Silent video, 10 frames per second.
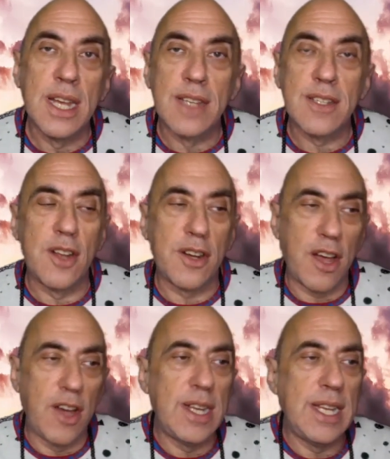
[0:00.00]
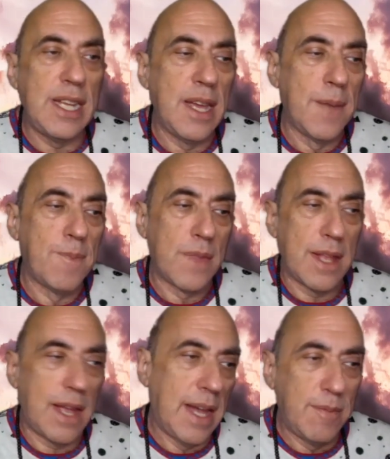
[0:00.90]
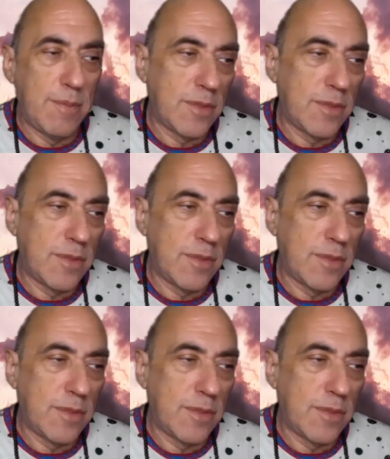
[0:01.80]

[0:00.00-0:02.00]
So not only um,